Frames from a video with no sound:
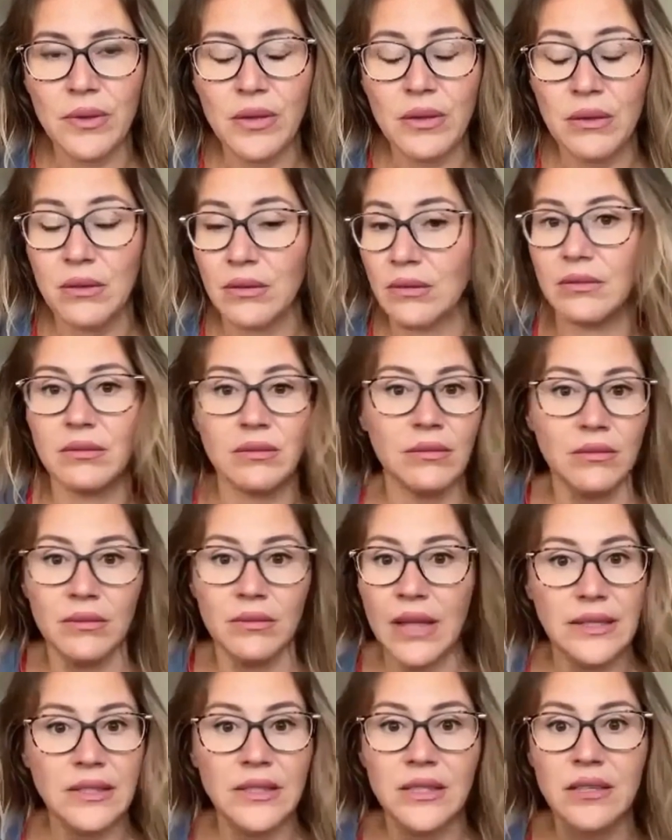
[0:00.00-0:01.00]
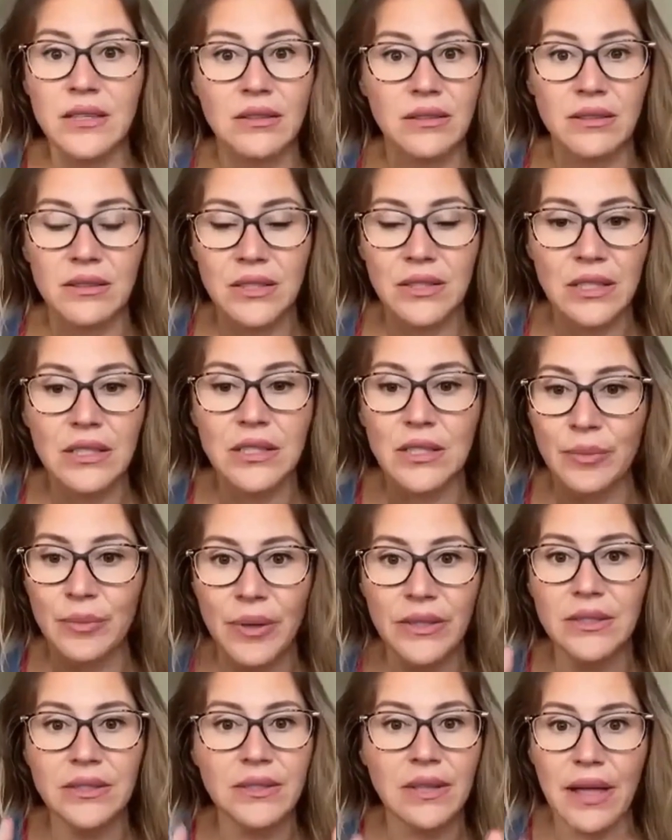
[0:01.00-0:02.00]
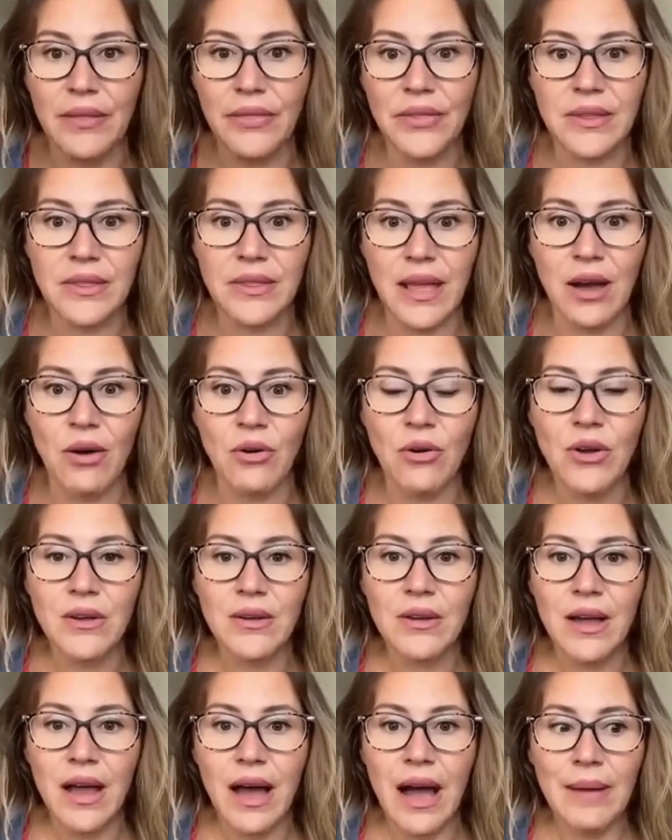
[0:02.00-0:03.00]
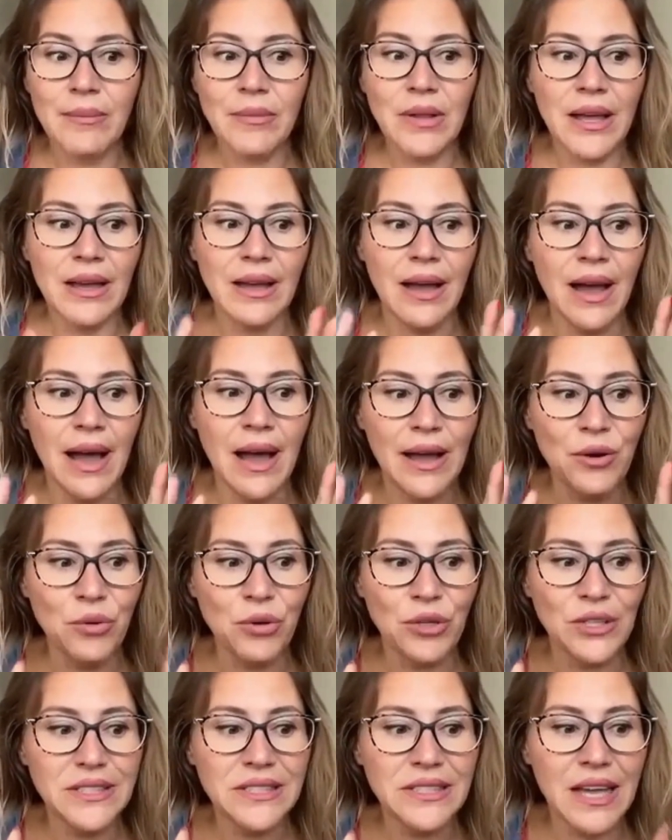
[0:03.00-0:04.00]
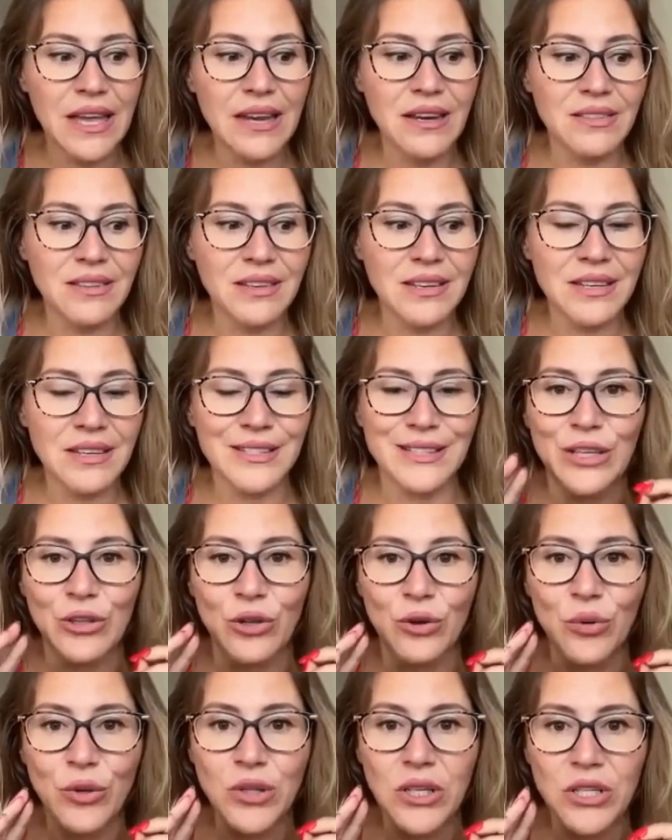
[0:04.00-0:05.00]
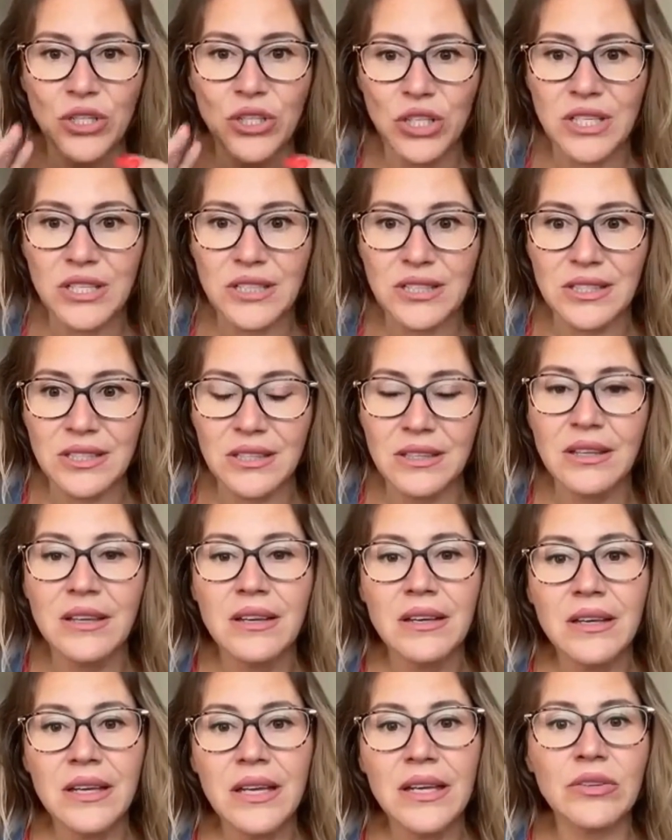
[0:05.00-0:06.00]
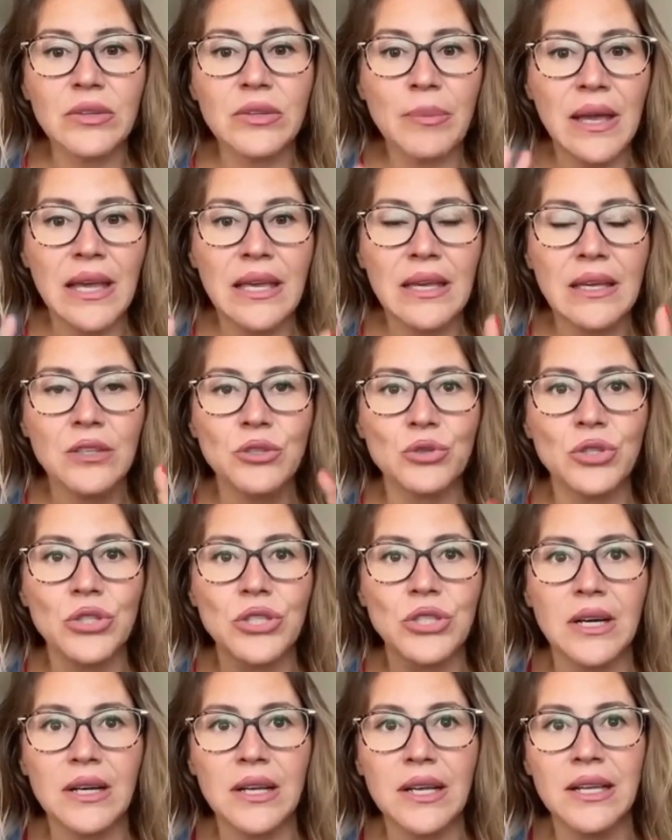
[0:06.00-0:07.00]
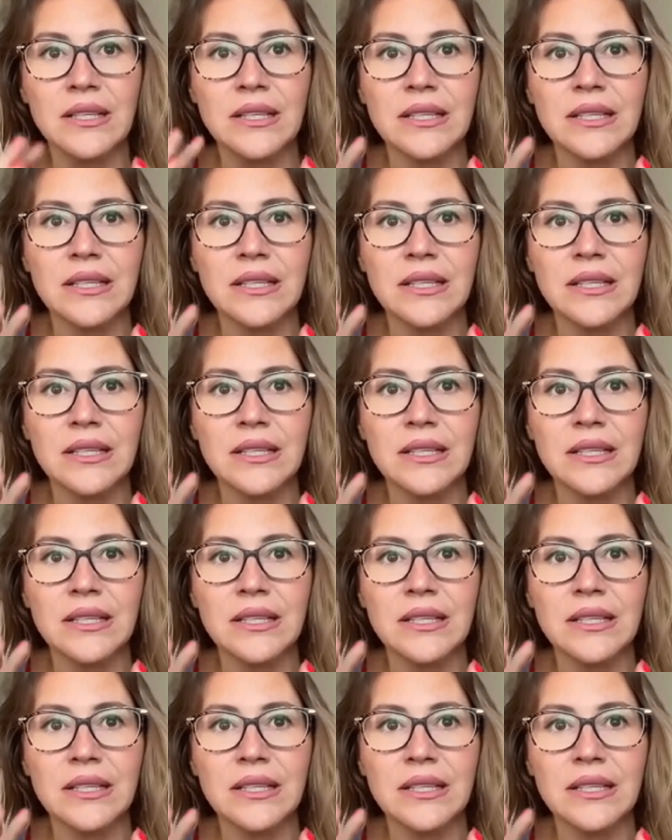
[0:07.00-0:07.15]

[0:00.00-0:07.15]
me that's it six months nothing now i'm like i don't want to say anything because i don't want to jinx it even my kids would start